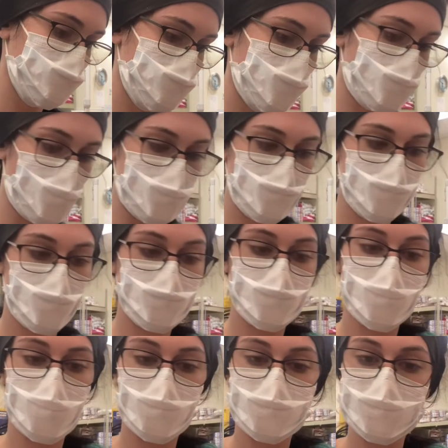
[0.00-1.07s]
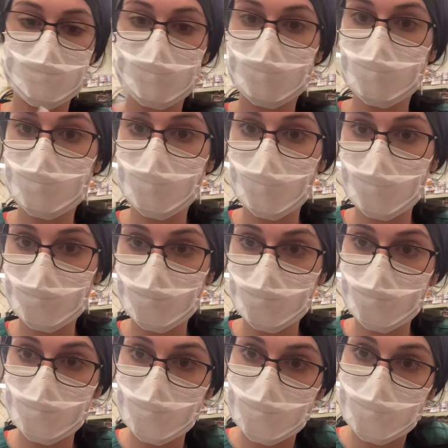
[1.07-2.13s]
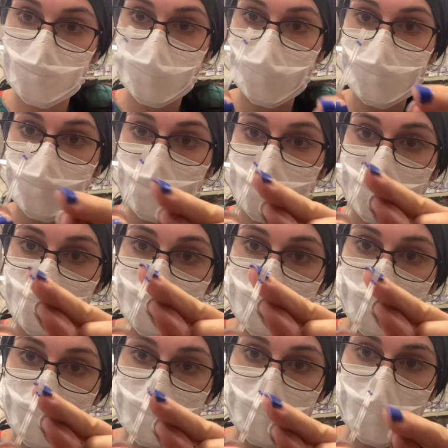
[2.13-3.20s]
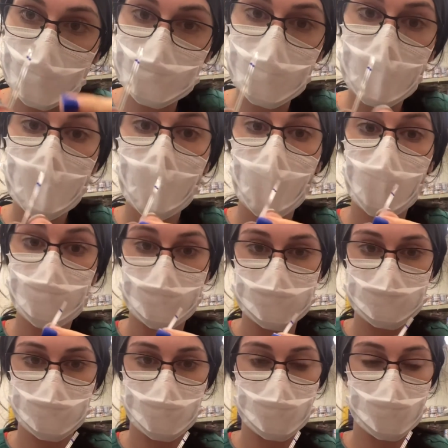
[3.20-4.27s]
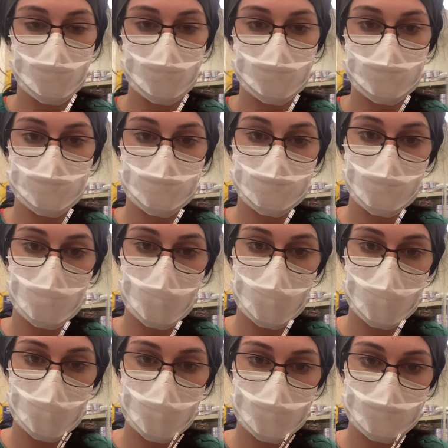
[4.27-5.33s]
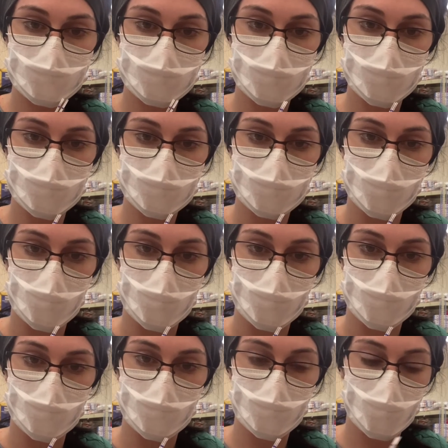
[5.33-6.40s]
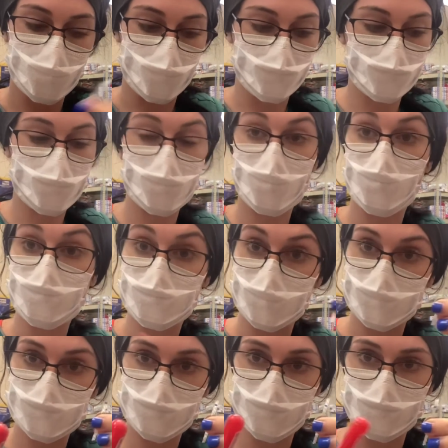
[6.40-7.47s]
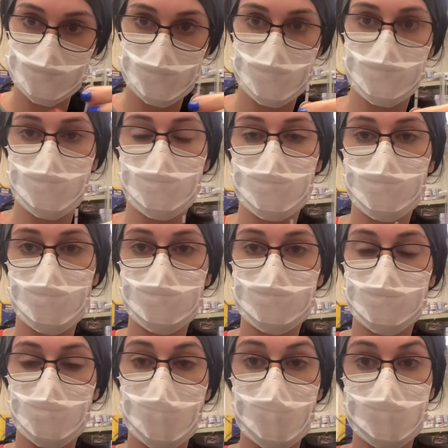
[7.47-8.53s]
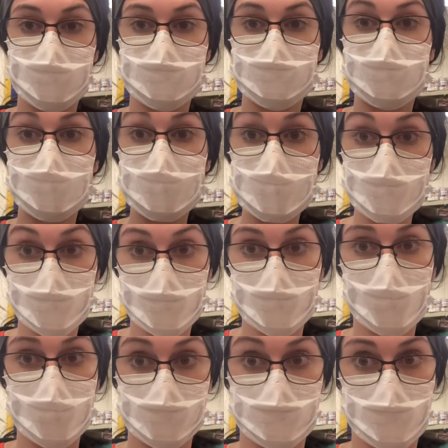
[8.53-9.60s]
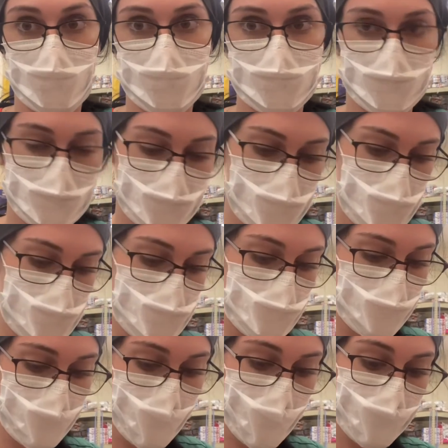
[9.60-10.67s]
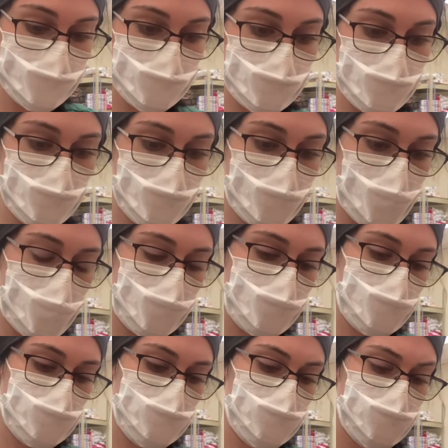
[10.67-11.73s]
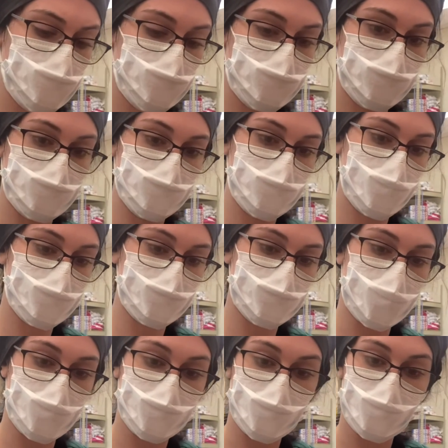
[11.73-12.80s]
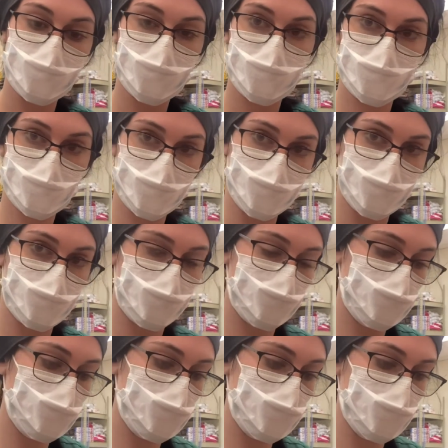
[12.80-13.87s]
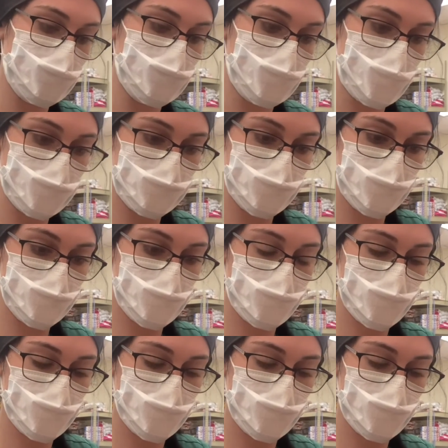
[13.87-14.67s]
Okay, and they have this little kind of blue line on them. That's where we're gonna try to get them, get our blood to. And we wanna make them as even as we possibly can. So to do that, we're just gonna take the top off of our EDTA tube,